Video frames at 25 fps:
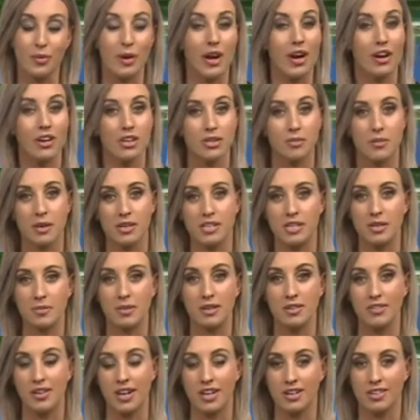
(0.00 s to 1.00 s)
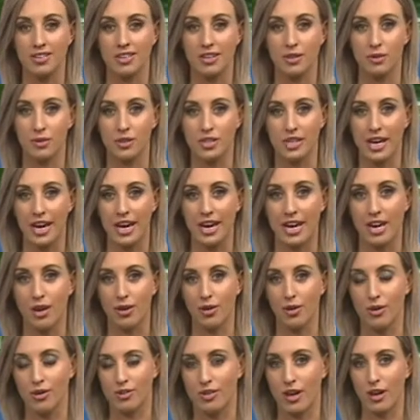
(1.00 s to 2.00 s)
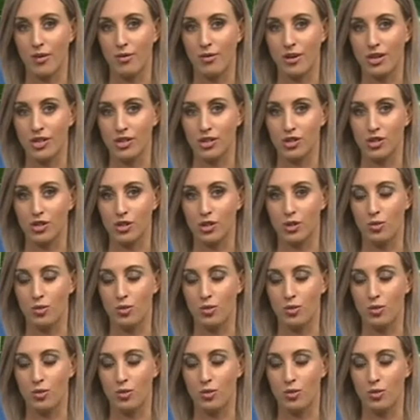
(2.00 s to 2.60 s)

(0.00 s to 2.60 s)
And we are expecting a bit of an unsettled day across our region.